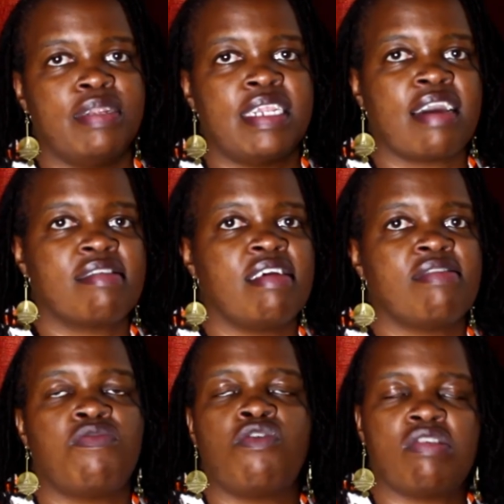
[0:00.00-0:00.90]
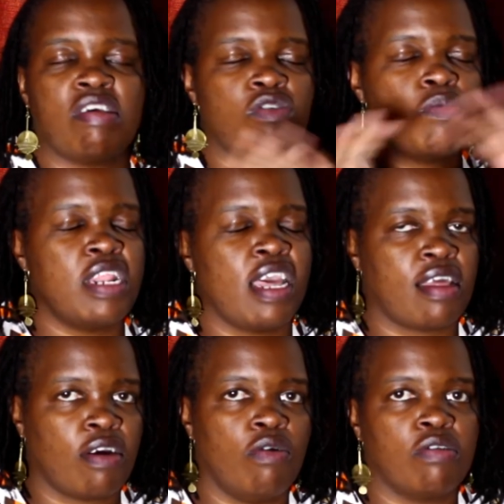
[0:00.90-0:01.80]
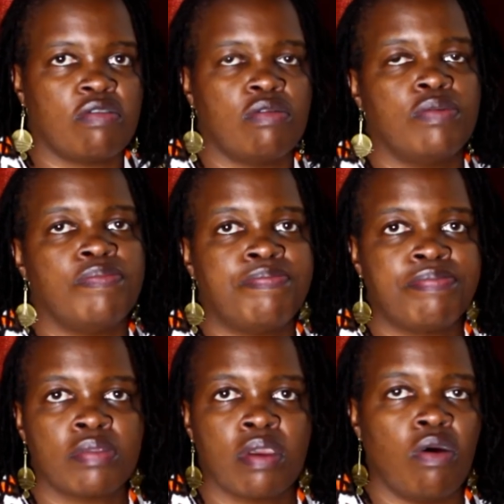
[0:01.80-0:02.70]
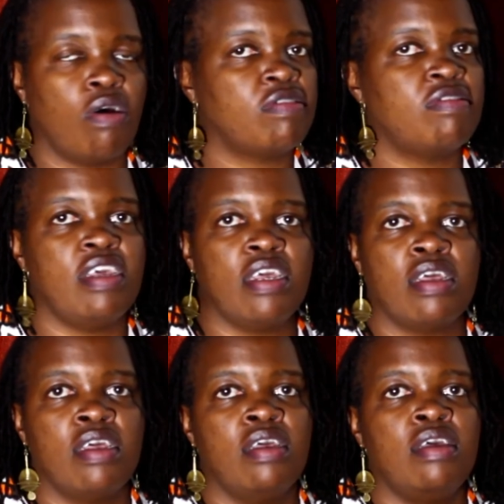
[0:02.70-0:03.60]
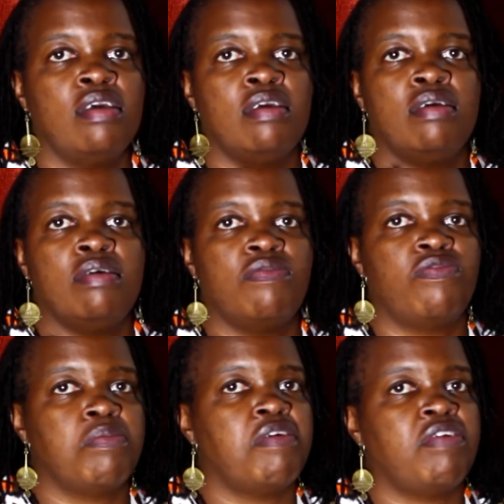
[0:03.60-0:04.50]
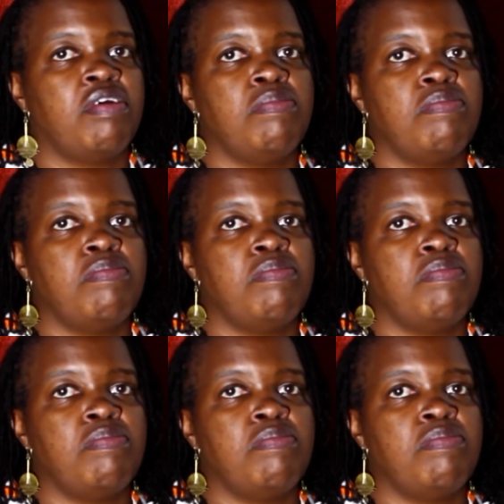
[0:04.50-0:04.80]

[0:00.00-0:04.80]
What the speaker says: taxes, of course, there's so many other costs. So costing from the very